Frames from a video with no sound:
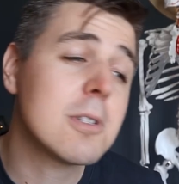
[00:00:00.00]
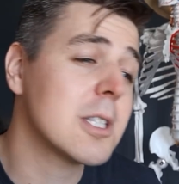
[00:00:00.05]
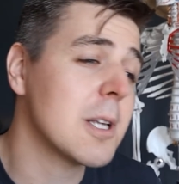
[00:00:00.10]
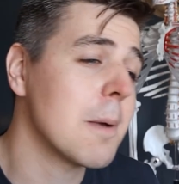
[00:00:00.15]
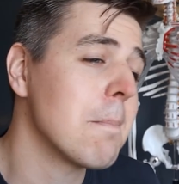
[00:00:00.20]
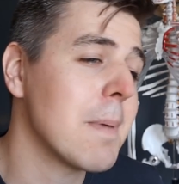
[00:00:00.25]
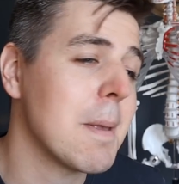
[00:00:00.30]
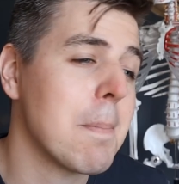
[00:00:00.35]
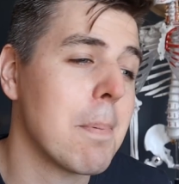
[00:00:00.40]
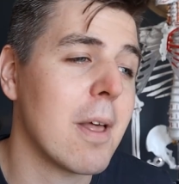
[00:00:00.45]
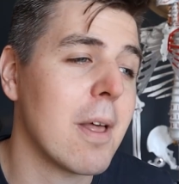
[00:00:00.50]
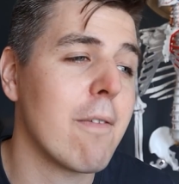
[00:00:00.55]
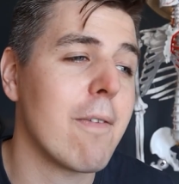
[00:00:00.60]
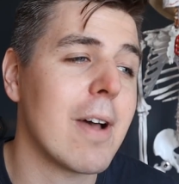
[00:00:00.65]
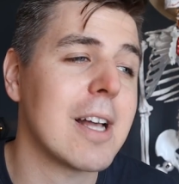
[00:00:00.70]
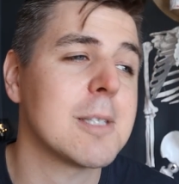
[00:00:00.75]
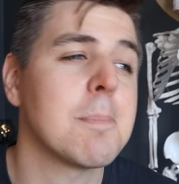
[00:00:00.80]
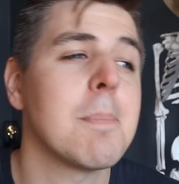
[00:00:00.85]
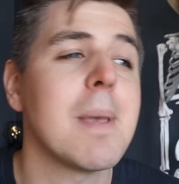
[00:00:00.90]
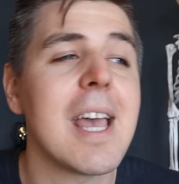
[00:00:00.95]
some people
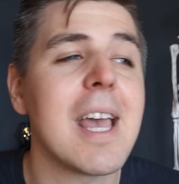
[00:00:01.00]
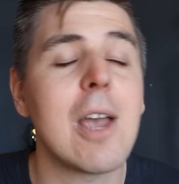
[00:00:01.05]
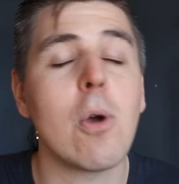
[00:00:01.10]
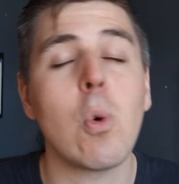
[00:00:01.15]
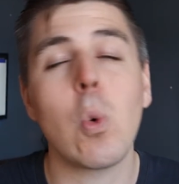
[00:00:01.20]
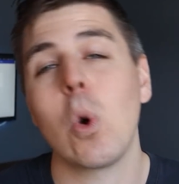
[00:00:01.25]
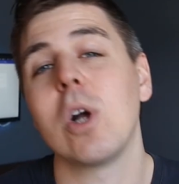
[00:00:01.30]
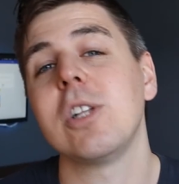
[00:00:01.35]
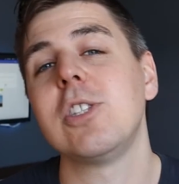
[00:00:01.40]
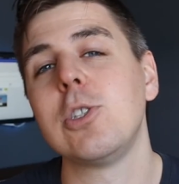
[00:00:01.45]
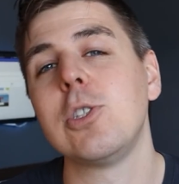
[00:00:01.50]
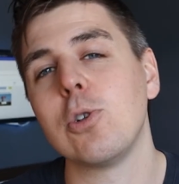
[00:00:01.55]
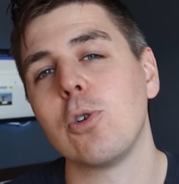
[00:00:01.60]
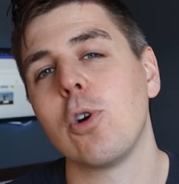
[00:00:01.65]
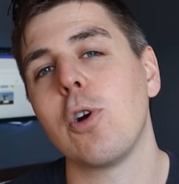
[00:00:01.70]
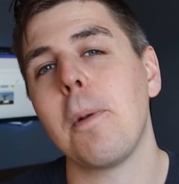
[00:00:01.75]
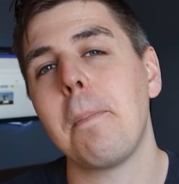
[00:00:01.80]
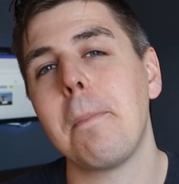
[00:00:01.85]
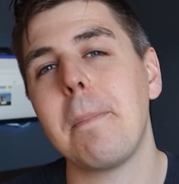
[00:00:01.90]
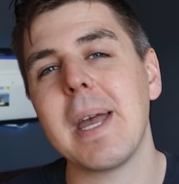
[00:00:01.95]
have asked me, hey, what's
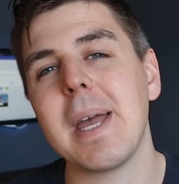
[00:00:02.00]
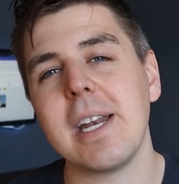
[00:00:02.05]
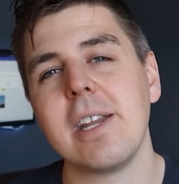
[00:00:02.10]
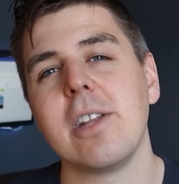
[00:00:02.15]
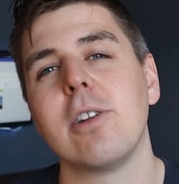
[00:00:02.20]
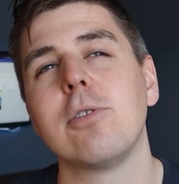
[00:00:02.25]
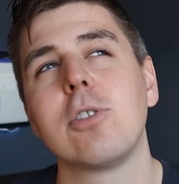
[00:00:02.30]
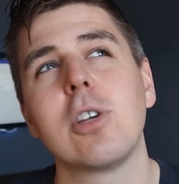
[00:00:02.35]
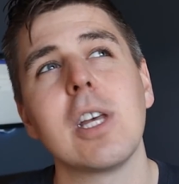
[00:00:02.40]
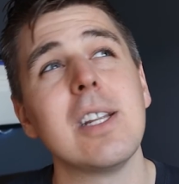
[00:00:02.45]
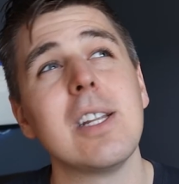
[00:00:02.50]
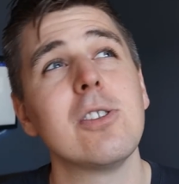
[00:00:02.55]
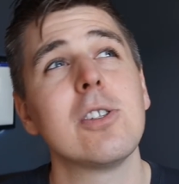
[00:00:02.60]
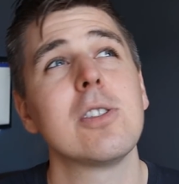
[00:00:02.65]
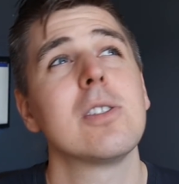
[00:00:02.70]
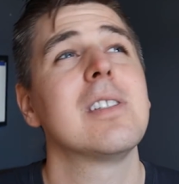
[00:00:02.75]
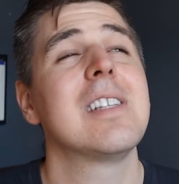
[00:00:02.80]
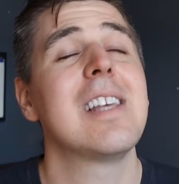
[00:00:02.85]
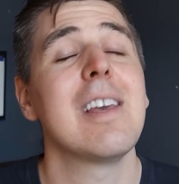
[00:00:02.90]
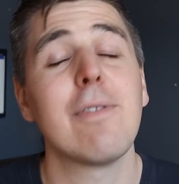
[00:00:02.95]
your opinion? Can you
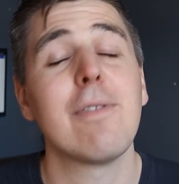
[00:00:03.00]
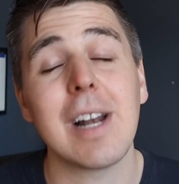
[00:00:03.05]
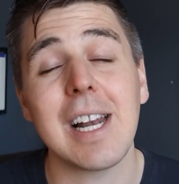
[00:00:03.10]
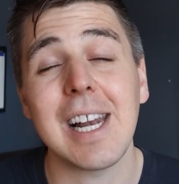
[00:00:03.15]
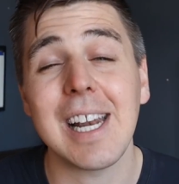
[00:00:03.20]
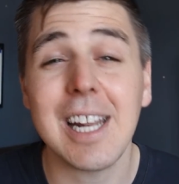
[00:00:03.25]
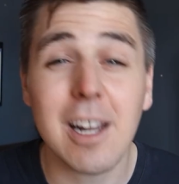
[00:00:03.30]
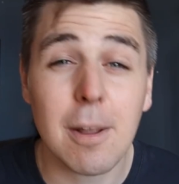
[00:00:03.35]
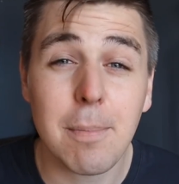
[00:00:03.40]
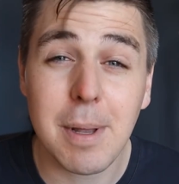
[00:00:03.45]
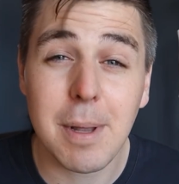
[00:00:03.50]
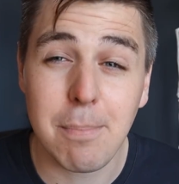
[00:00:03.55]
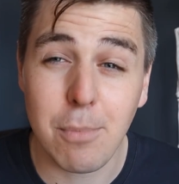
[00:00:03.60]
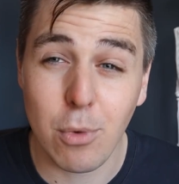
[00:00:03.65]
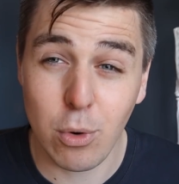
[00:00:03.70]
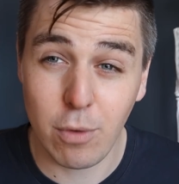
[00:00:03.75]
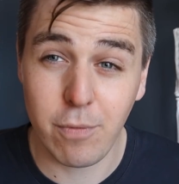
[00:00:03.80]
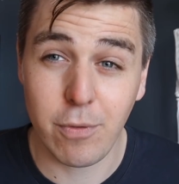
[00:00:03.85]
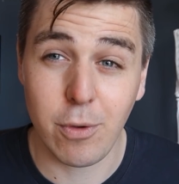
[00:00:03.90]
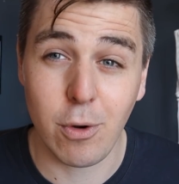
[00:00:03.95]
give a little bit
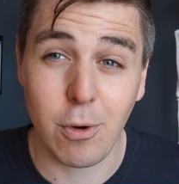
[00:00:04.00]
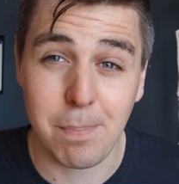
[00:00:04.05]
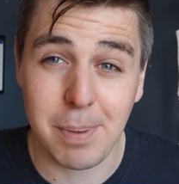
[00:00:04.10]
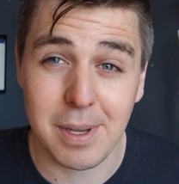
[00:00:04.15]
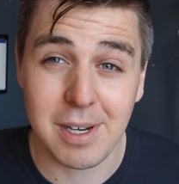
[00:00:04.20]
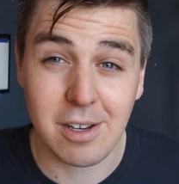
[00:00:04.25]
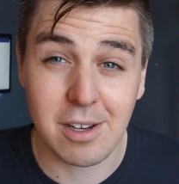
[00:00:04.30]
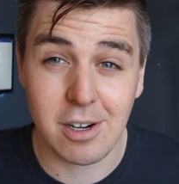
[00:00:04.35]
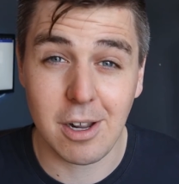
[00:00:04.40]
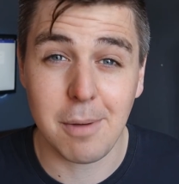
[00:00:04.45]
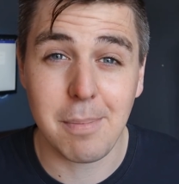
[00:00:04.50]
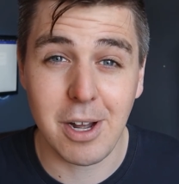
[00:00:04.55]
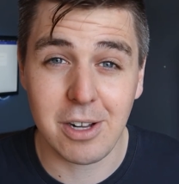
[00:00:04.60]
more of your opinion